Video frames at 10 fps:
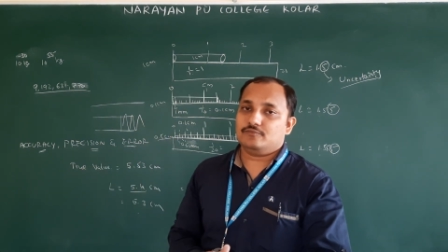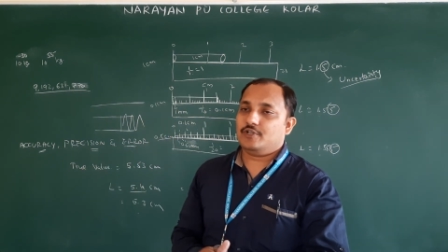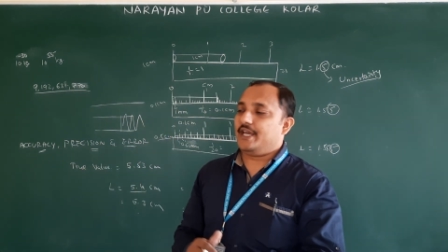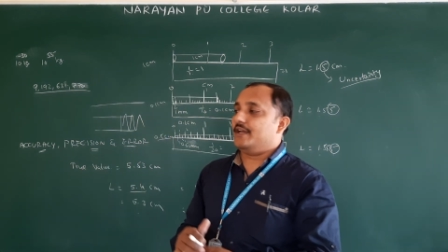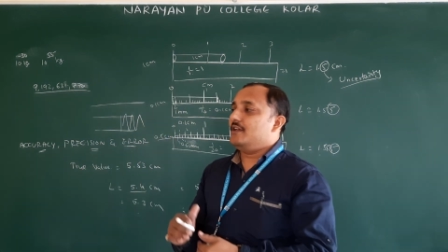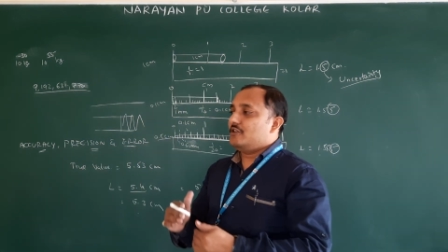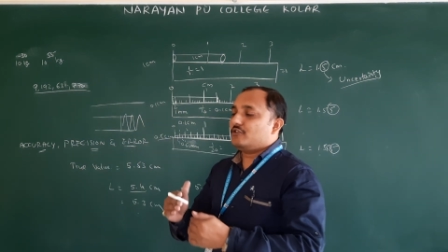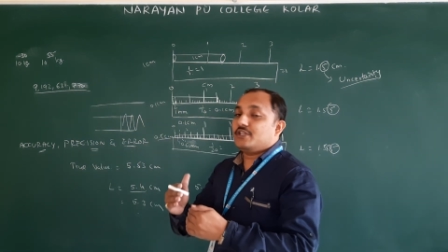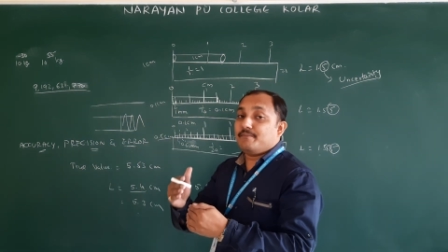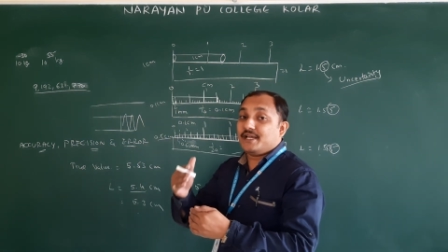Okay,
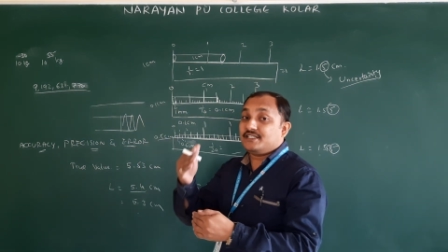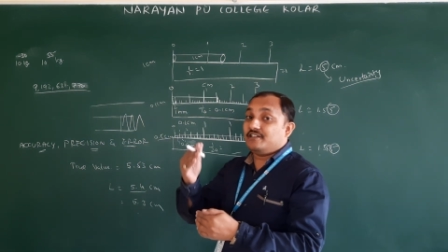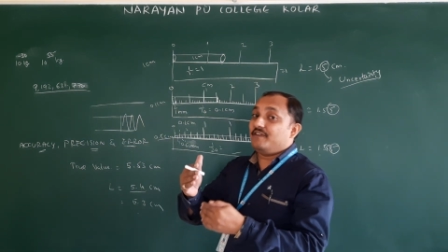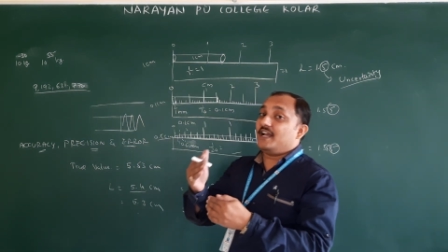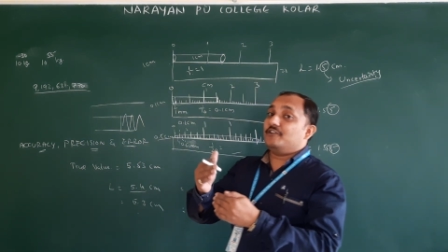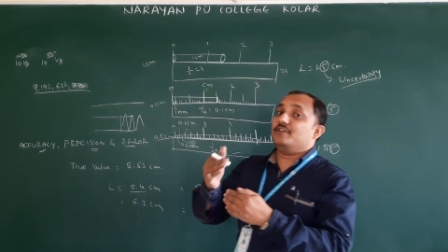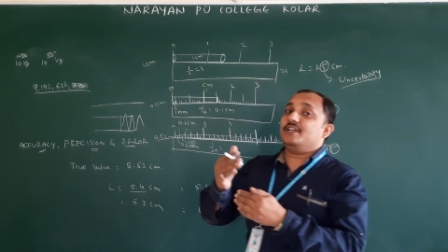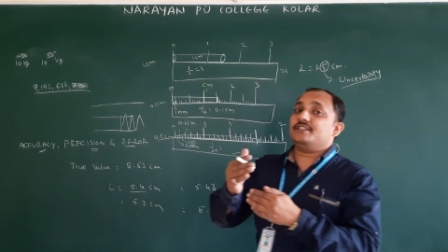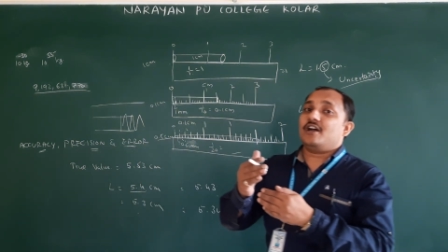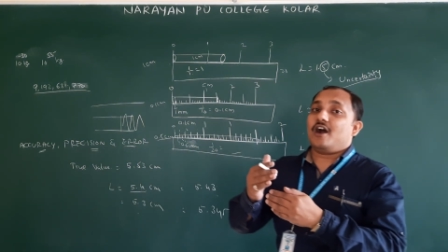so the measured
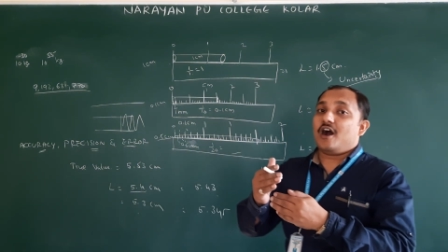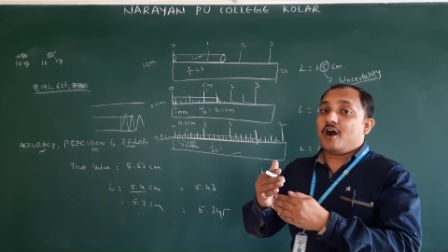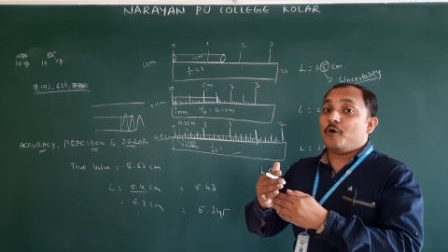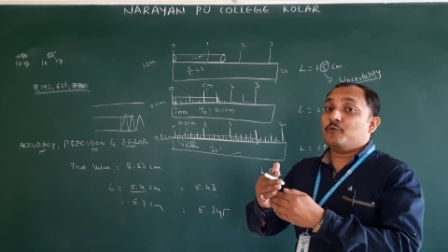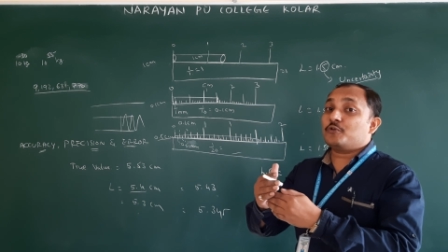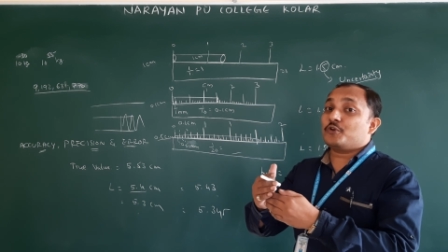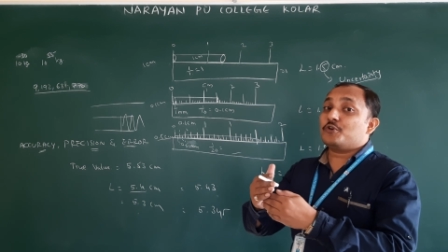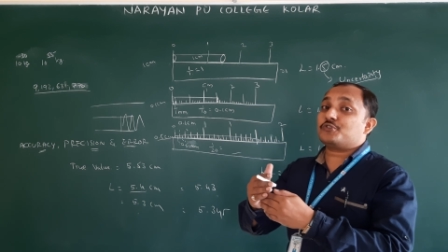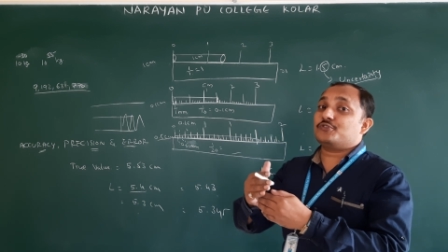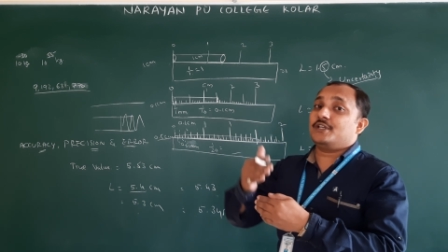value is how
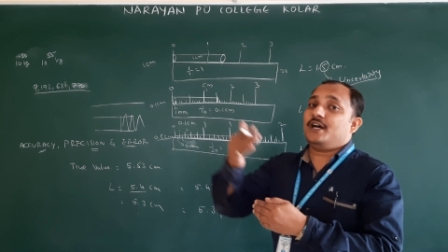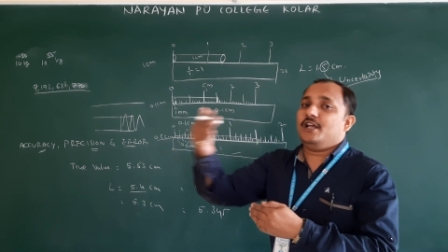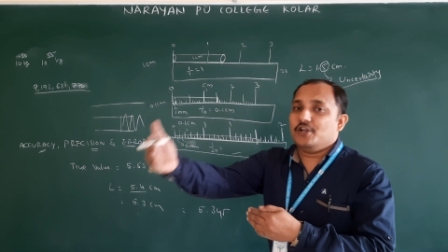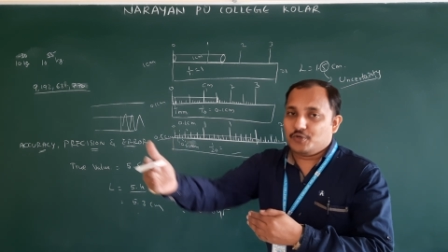close to the